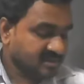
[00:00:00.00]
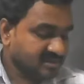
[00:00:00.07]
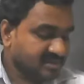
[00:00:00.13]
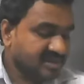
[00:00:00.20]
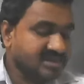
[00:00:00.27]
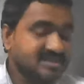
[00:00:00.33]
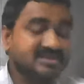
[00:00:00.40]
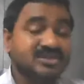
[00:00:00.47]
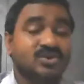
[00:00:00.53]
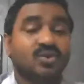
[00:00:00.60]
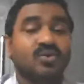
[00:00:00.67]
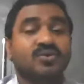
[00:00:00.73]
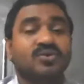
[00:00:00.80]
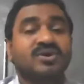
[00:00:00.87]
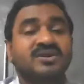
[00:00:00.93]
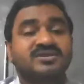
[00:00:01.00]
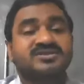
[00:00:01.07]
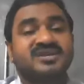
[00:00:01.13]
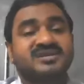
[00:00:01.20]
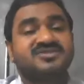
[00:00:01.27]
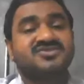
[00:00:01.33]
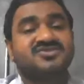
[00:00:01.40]
there is no
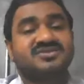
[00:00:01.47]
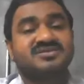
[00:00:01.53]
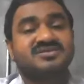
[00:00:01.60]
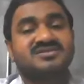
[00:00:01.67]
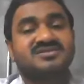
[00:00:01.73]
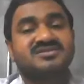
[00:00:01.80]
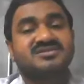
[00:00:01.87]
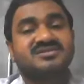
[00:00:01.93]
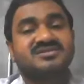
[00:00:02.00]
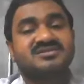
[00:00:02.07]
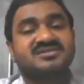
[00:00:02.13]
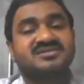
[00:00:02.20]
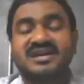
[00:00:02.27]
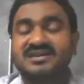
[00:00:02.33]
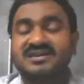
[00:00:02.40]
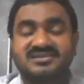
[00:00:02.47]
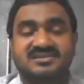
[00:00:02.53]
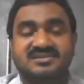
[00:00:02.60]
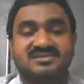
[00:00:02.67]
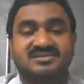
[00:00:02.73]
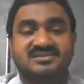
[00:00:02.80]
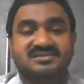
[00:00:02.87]
such
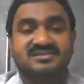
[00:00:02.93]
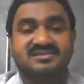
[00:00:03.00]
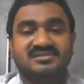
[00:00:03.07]
science.